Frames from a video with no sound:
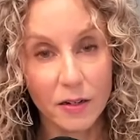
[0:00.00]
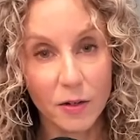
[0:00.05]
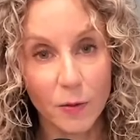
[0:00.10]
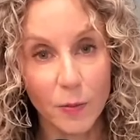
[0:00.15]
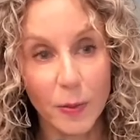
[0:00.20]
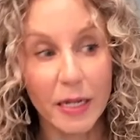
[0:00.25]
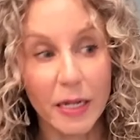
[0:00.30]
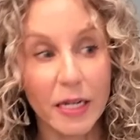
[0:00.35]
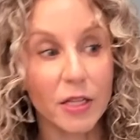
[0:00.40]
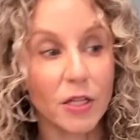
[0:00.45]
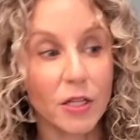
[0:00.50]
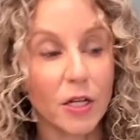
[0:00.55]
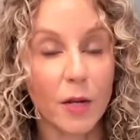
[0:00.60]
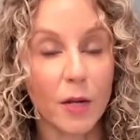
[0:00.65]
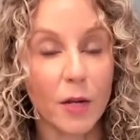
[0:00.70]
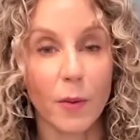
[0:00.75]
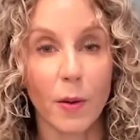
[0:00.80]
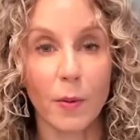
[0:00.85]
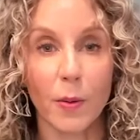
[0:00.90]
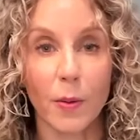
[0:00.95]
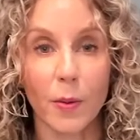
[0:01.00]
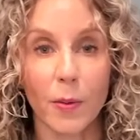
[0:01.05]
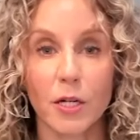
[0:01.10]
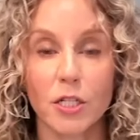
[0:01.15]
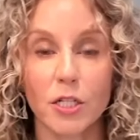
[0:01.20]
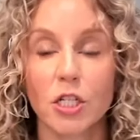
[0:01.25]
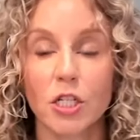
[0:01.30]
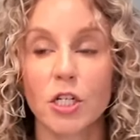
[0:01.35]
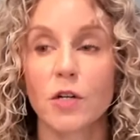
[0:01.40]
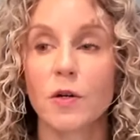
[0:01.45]
we can look at what we want to
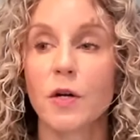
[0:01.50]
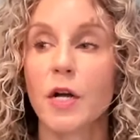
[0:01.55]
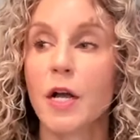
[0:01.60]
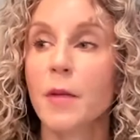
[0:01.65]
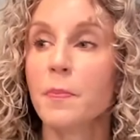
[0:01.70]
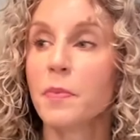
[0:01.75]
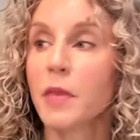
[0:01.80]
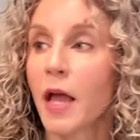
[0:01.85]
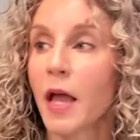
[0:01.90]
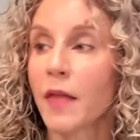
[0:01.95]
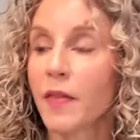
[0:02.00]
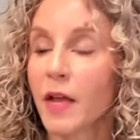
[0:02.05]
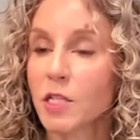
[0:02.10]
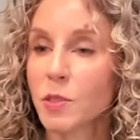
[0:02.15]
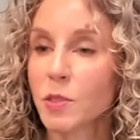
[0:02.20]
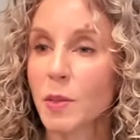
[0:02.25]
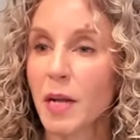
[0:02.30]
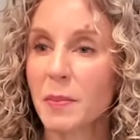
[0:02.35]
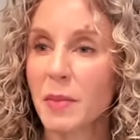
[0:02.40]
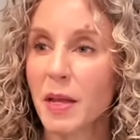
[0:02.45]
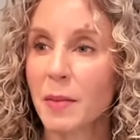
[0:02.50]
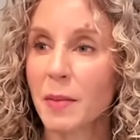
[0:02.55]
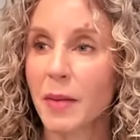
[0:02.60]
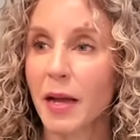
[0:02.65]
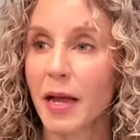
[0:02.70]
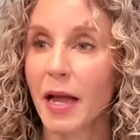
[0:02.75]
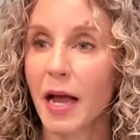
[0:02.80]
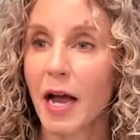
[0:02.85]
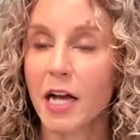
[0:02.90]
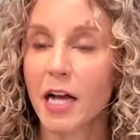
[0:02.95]
do. And that's what I mean
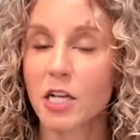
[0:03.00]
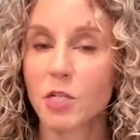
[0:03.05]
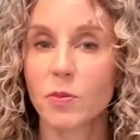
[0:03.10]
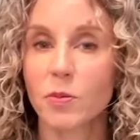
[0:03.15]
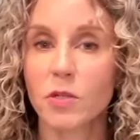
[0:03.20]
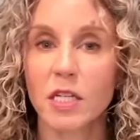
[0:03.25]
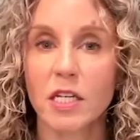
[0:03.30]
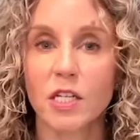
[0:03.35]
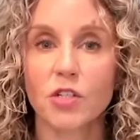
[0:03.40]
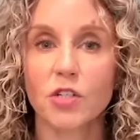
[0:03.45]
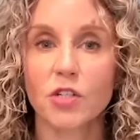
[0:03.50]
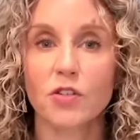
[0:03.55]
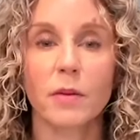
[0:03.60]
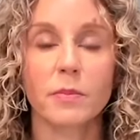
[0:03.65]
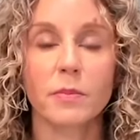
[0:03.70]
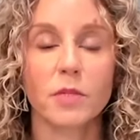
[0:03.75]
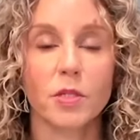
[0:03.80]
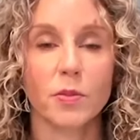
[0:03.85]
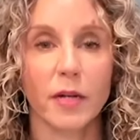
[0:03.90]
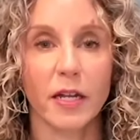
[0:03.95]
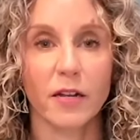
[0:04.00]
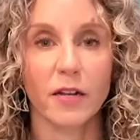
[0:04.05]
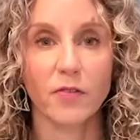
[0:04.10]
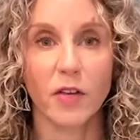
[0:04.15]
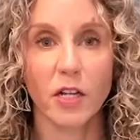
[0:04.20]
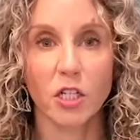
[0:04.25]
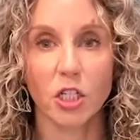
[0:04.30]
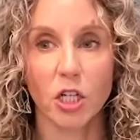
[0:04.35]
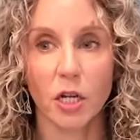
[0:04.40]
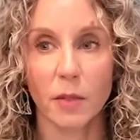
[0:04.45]
by expertise trumps
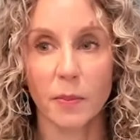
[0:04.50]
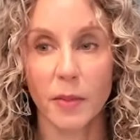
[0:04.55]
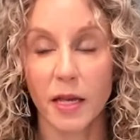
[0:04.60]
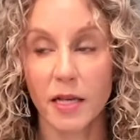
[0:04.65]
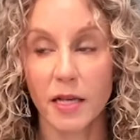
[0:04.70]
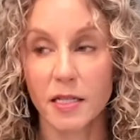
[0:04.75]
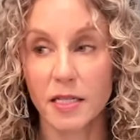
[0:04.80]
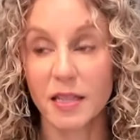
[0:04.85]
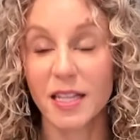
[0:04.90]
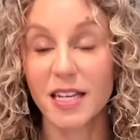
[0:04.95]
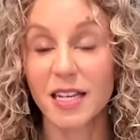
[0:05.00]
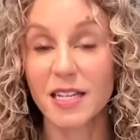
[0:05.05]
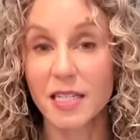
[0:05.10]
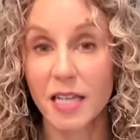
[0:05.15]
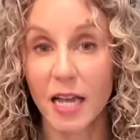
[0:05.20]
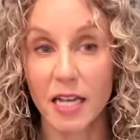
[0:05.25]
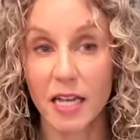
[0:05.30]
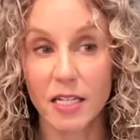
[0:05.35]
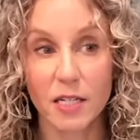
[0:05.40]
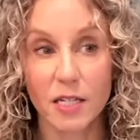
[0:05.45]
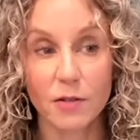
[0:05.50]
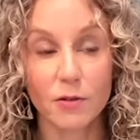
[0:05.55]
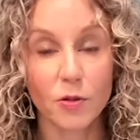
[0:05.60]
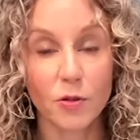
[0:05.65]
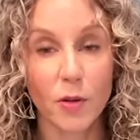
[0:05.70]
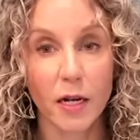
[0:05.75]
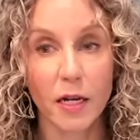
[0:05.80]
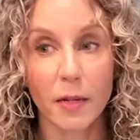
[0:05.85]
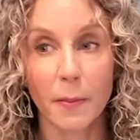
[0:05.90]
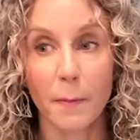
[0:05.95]
reinvention, because in this case, he was
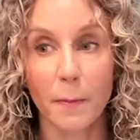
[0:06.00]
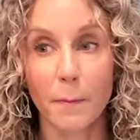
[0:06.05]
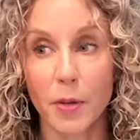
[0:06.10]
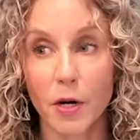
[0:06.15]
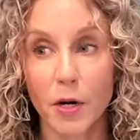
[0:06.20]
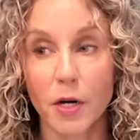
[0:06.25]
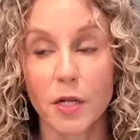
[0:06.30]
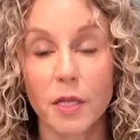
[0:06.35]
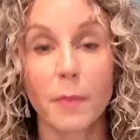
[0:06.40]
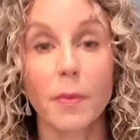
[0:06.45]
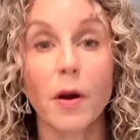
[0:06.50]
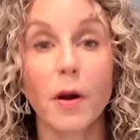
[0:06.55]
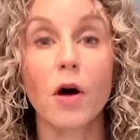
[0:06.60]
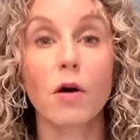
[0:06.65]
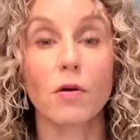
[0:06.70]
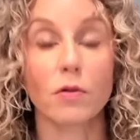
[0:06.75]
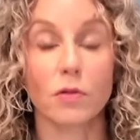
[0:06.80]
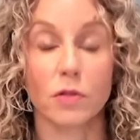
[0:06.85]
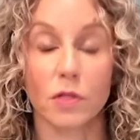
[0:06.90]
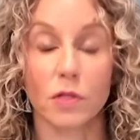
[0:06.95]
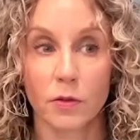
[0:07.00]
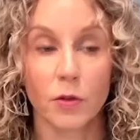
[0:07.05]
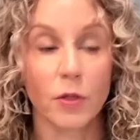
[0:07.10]
ready to burn the boats.